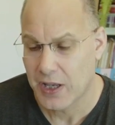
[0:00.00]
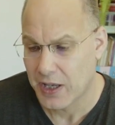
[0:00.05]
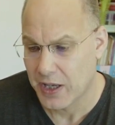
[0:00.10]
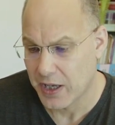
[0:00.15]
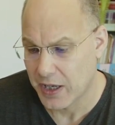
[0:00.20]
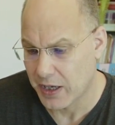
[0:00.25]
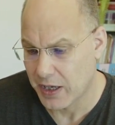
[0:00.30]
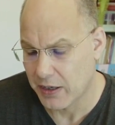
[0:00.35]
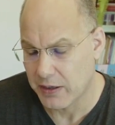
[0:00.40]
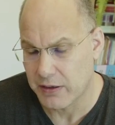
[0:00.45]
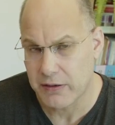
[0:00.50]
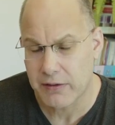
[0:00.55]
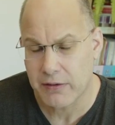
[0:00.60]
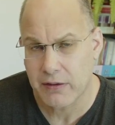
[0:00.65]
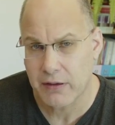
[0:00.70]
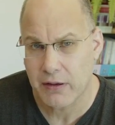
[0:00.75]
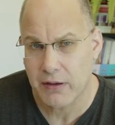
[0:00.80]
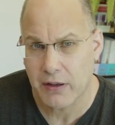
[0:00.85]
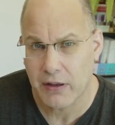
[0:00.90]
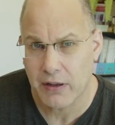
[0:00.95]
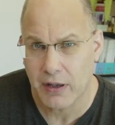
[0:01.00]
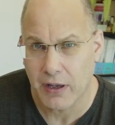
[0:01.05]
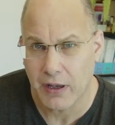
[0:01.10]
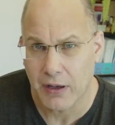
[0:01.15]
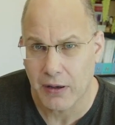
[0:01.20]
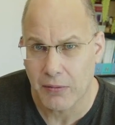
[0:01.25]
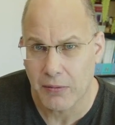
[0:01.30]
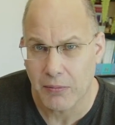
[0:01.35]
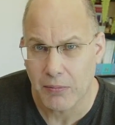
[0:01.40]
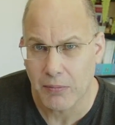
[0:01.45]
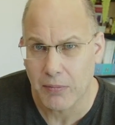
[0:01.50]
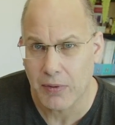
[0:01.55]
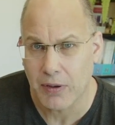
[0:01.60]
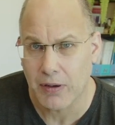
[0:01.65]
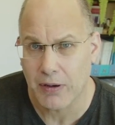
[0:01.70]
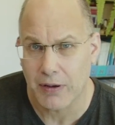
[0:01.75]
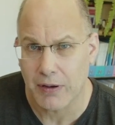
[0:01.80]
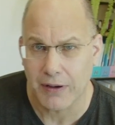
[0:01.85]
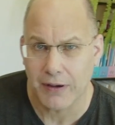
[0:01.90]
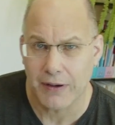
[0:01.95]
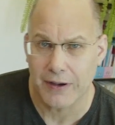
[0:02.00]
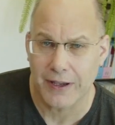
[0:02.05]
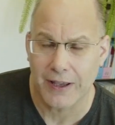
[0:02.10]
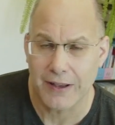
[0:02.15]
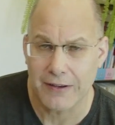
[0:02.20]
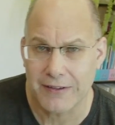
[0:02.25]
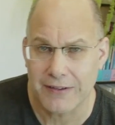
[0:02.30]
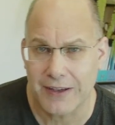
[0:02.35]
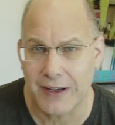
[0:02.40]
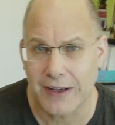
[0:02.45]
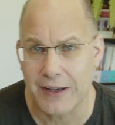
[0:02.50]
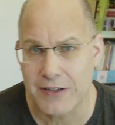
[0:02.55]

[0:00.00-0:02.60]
And I can't tell you